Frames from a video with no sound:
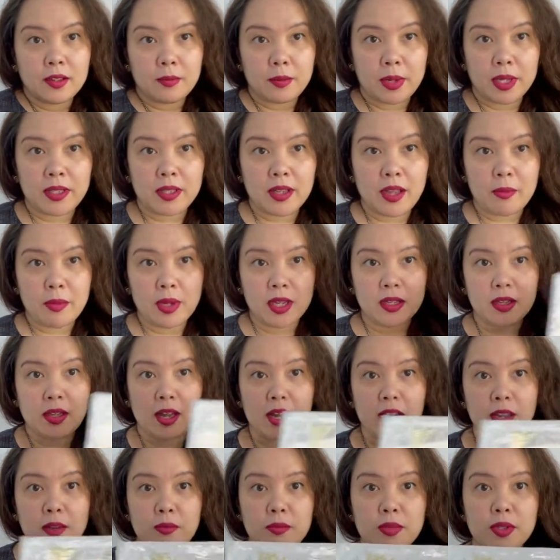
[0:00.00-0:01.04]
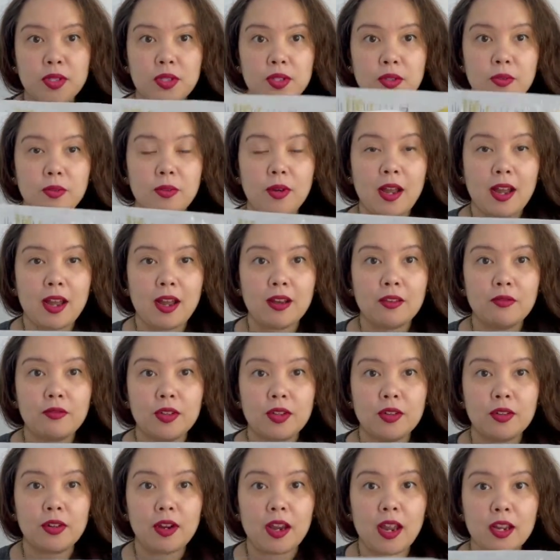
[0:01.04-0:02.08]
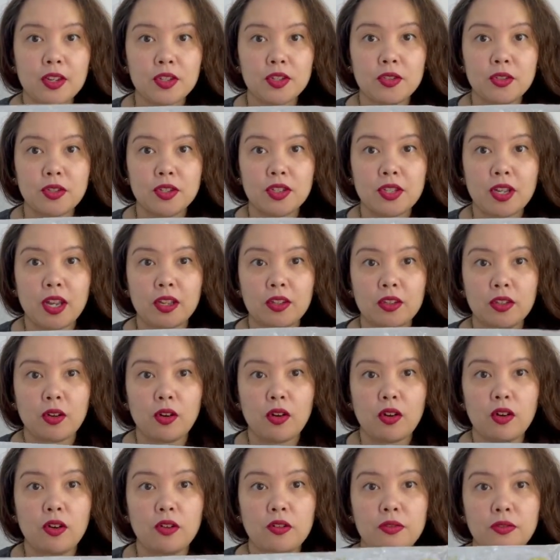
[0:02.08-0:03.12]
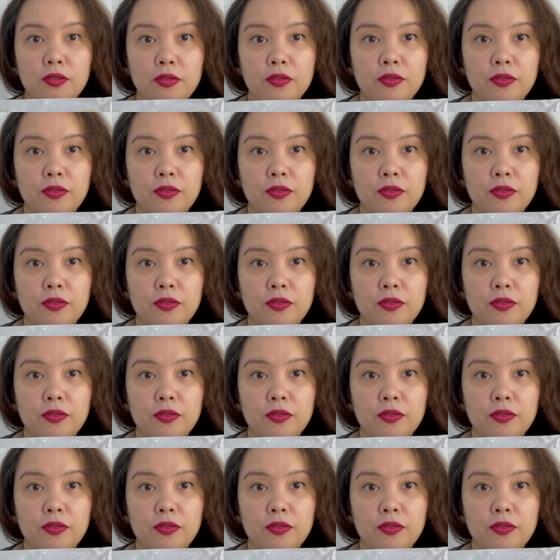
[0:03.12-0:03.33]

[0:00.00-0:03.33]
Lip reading: pandemic times, so have your extra set of